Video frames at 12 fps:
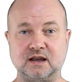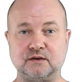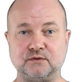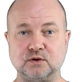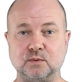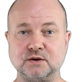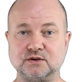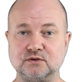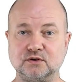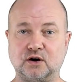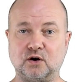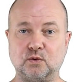If you want to
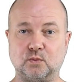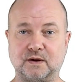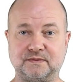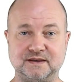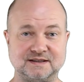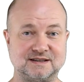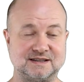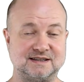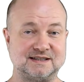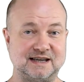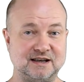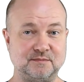know what this is
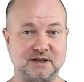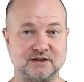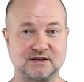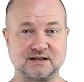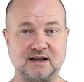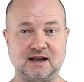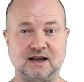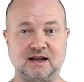in centimeters,